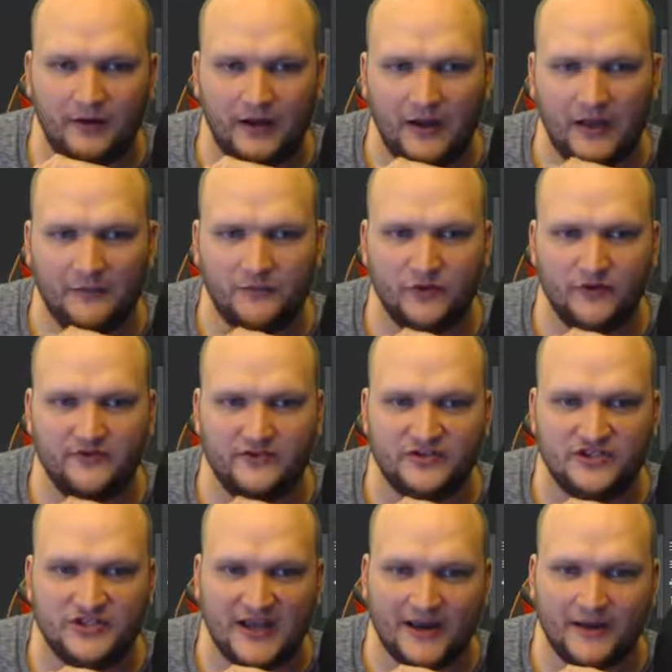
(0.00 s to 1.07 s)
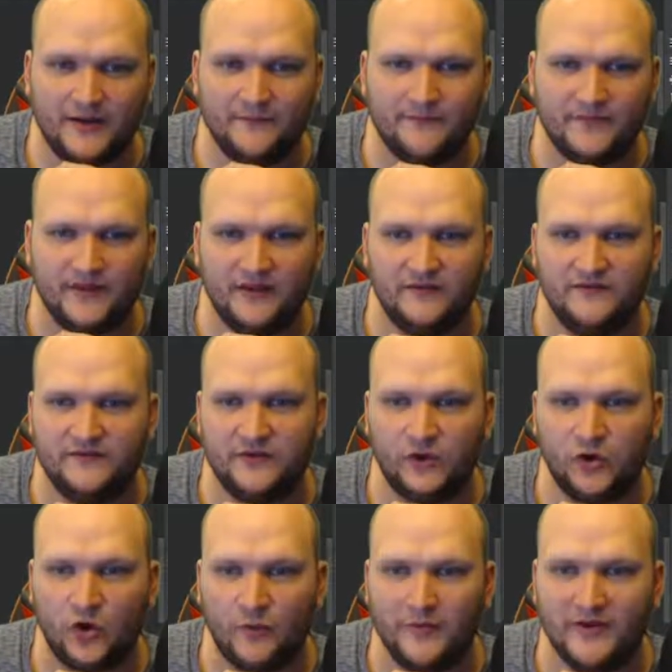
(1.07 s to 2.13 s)
I'm going to check if the
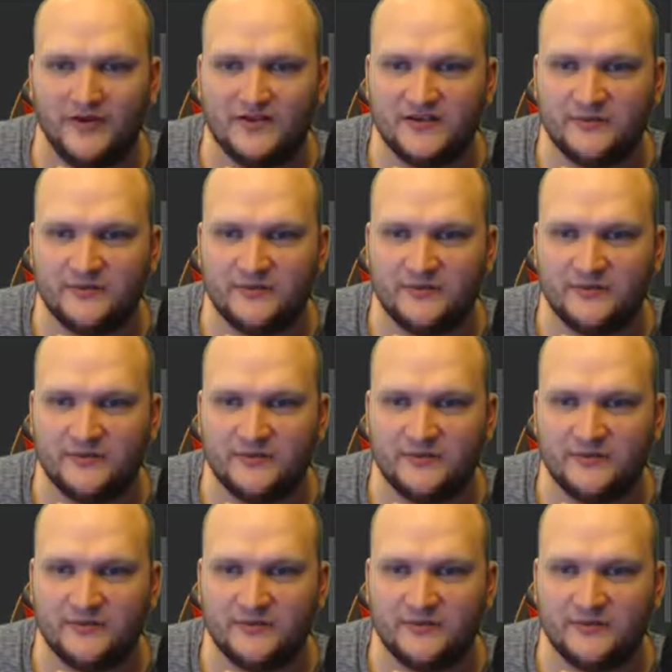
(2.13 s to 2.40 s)
comment